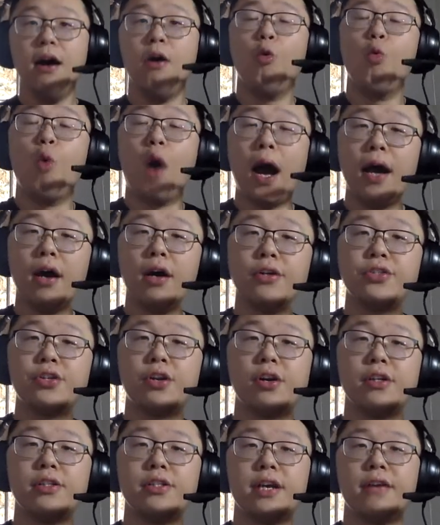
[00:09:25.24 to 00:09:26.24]
One
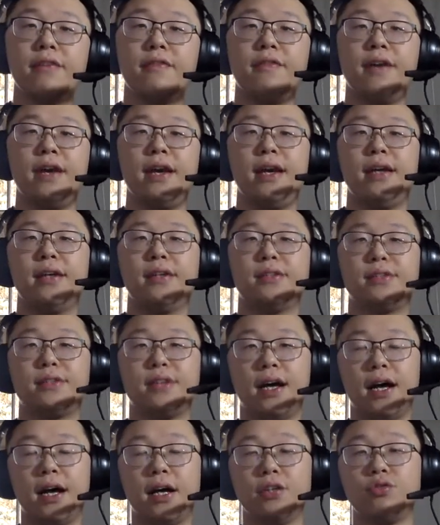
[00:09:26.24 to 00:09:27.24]
alternative is
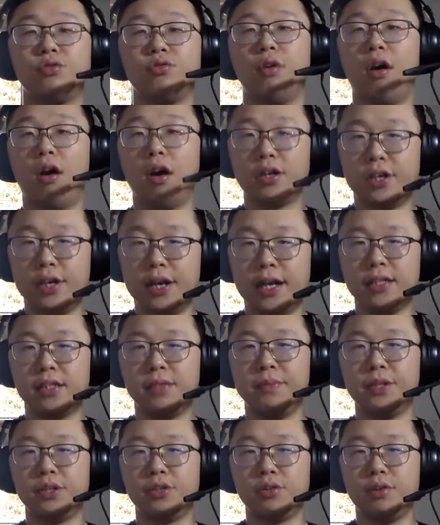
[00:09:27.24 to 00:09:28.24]
to alternate
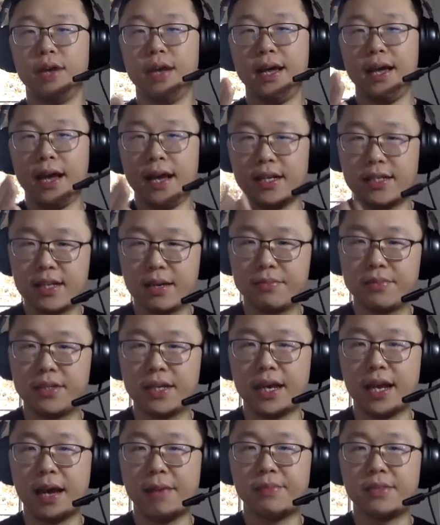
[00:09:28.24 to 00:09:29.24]
between
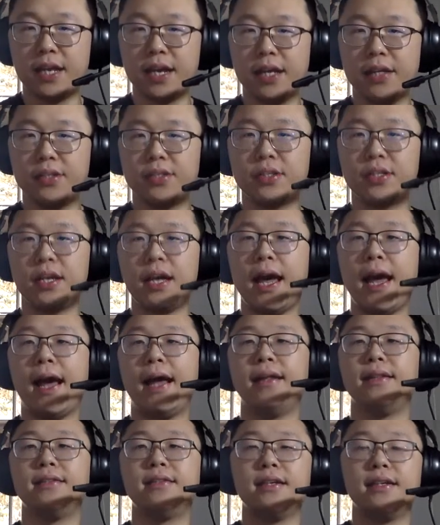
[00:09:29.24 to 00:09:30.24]
HMC updates
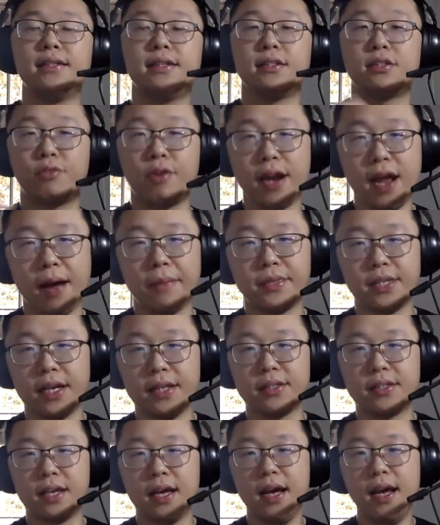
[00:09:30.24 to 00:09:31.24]
and discrete
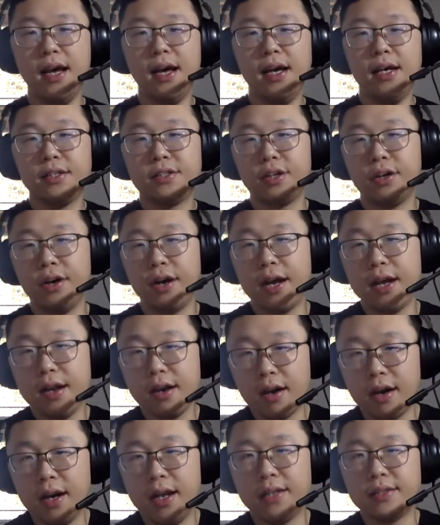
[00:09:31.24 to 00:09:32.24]
updates. So
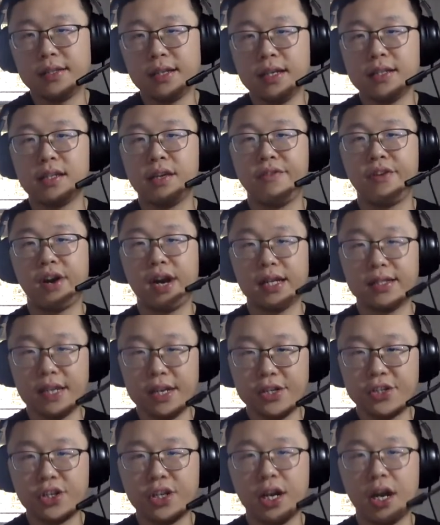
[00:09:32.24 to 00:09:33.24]
here is the
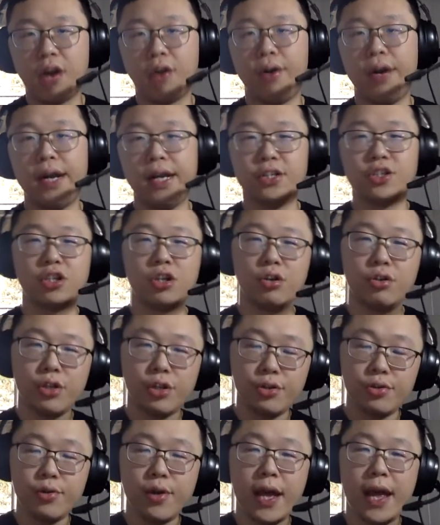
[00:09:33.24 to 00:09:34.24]
visualization I already showed
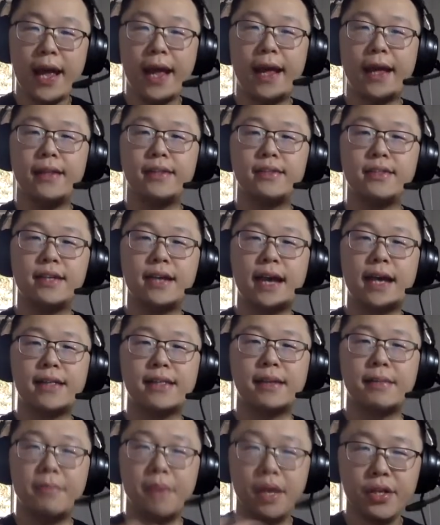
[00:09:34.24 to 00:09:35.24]
you. And as
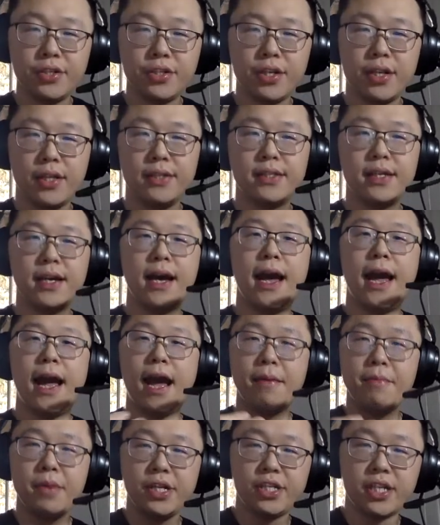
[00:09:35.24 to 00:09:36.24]
I mentioned,
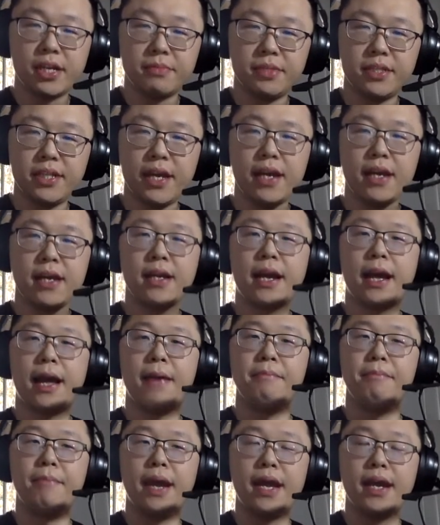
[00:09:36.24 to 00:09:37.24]
MHMC
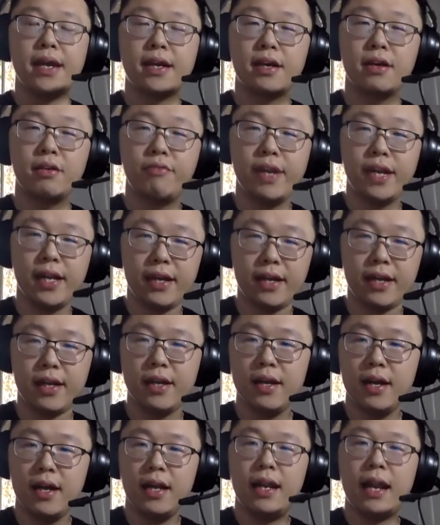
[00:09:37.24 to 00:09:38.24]
can make really
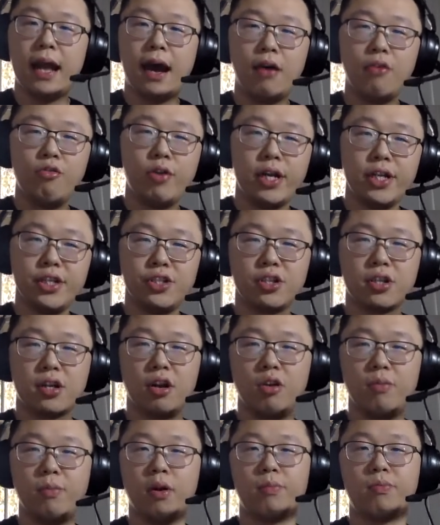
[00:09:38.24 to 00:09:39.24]
long-range
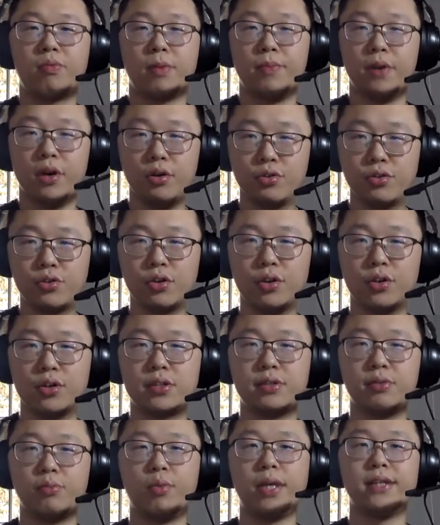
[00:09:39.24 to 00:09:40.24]
global
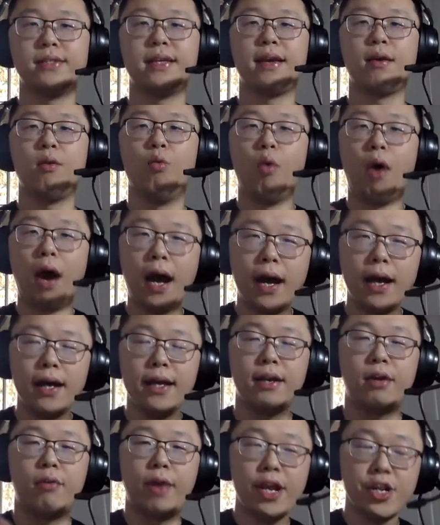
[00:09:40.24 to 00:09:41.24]
proposals within one
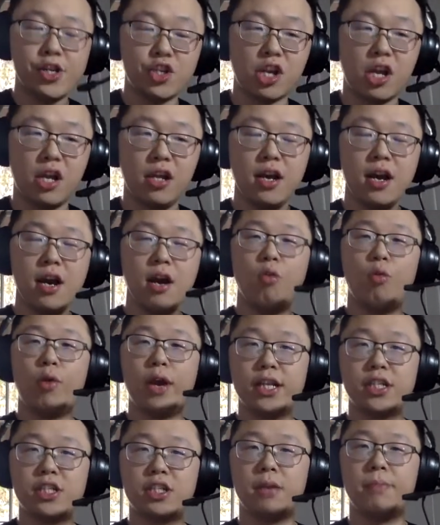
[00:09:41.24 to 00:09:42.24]
iteration,
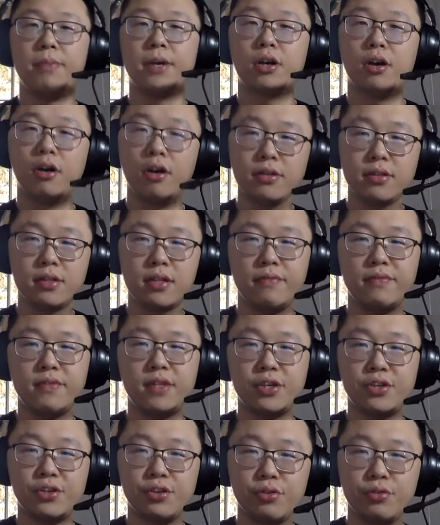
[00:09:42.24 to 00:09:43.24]
which, because of
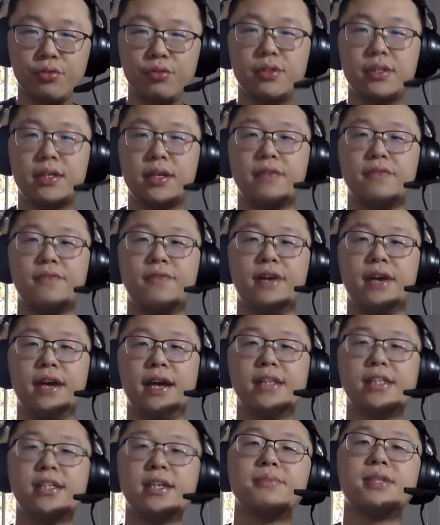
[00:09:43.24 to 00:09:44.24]
the use of
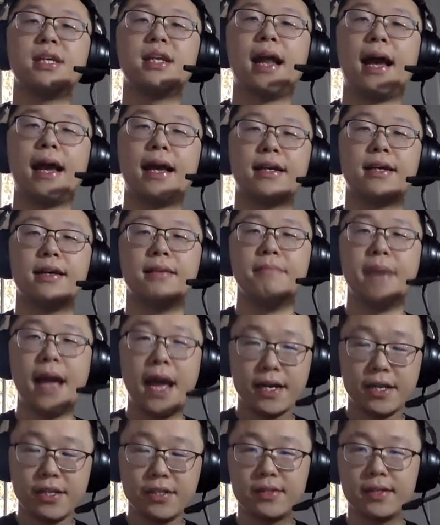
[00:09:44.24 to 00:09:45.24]
HMC-like
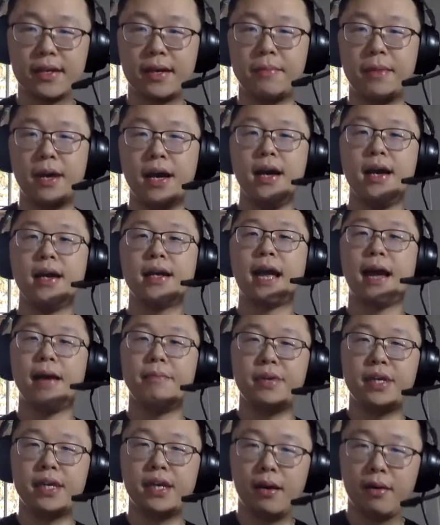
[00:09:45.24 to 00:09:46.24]
mechanism, can
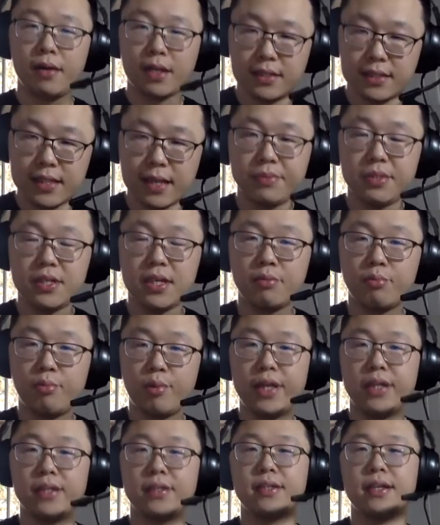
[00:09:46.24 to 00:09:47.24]
be accepted
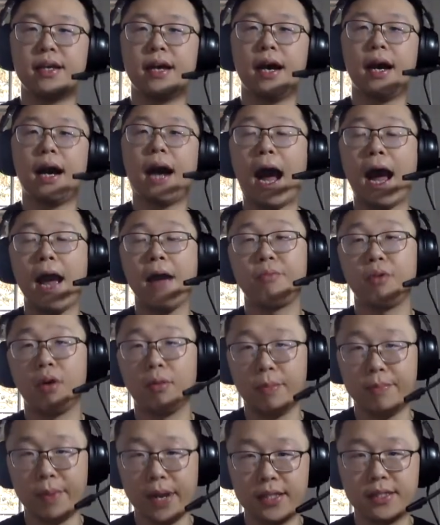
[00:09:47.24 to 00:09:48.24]
with high
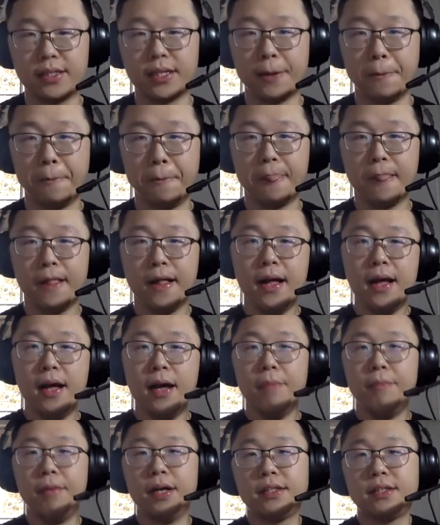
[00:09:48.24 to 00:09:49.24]
probability.
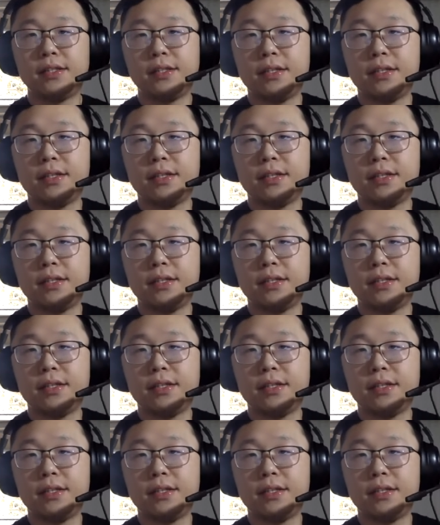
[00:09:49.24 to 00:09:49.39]
But